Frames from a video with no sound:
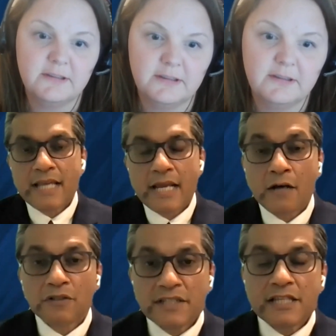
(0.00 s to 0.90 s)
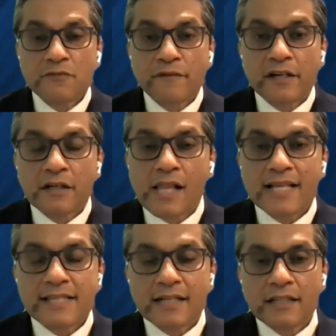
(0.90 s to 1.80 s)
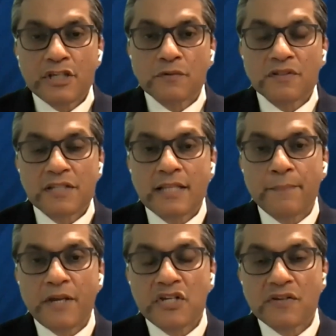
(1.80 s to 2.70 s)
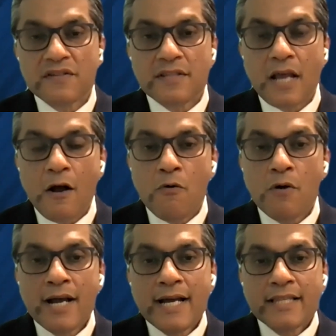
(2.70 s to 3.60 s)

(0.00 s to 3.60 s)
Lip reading: Yes. Yeah. Now, this is very classically, you will see the patients now,